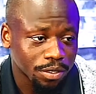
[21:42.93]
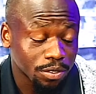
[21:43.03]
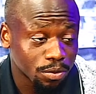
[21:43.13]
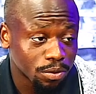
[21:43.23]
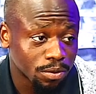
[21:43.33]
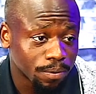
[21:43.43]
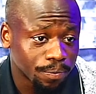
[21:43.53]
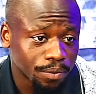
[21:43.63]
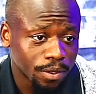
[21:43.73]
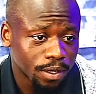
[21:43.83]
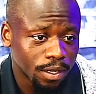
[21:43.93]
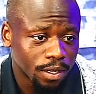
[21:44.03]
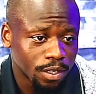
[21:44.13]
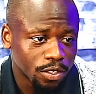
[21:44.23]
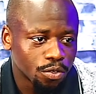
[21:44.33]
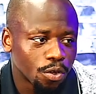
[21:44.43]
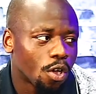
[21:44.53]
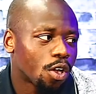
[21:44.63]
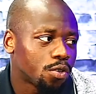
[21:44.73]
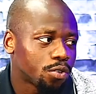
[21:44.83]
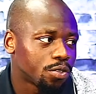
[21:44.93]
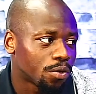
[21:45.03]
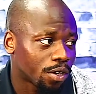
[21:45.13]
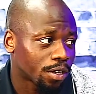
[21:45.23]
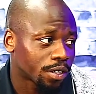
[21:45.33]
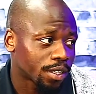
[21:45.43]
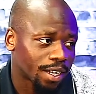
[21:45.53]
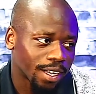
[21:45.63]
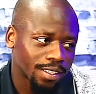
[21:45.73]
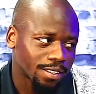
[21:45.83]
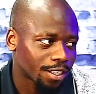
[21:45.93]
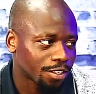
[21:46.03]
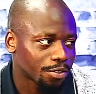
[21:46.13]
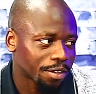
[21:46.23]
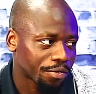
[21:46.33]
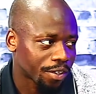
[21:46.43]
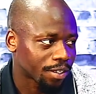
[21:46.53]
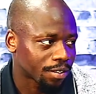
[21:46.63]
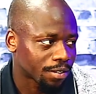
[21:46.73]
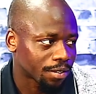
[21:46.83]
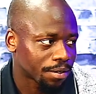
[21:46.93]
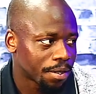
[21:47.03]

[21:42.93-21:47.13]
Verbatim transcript: You you are who you are, and I can tell you ain't faking it